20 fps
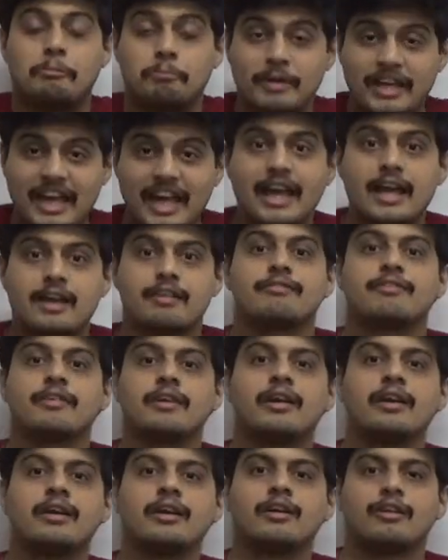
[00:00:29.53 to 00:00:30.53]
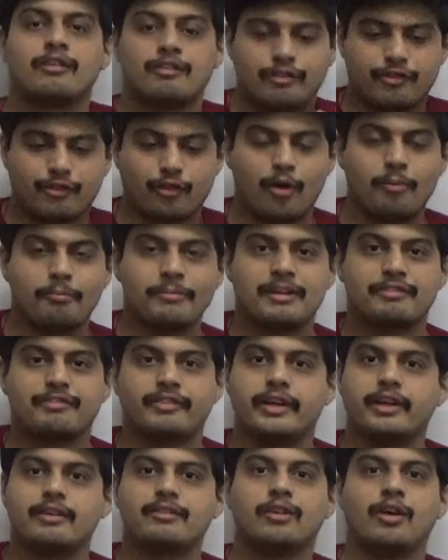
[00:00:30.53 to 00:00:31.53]
behave from
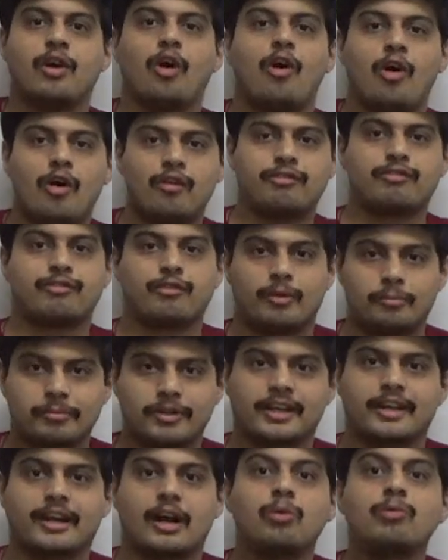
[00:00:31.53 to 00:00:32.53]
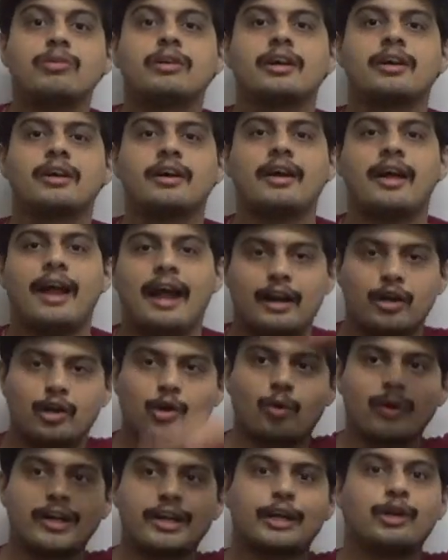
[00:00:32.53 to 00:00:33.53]
lifting off from the ground and
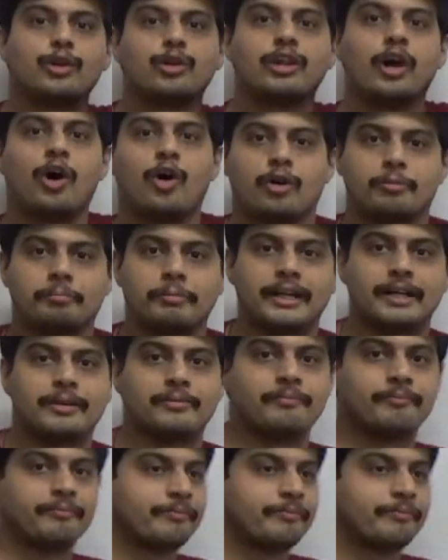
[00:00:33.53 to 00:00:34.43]
going into the orbit.